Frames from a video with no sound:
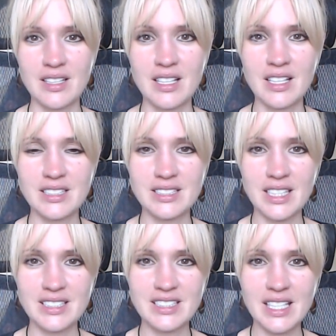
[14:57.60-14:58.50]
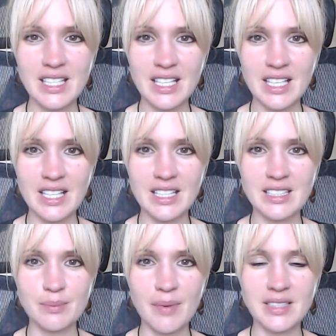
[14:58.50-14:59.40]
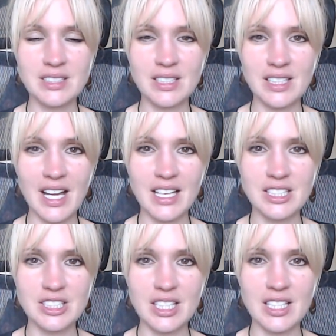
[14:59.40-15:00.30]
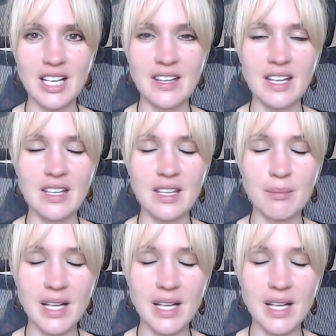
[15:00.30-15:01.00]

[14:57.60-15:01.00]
And then that's that seeking in this mental energy. And then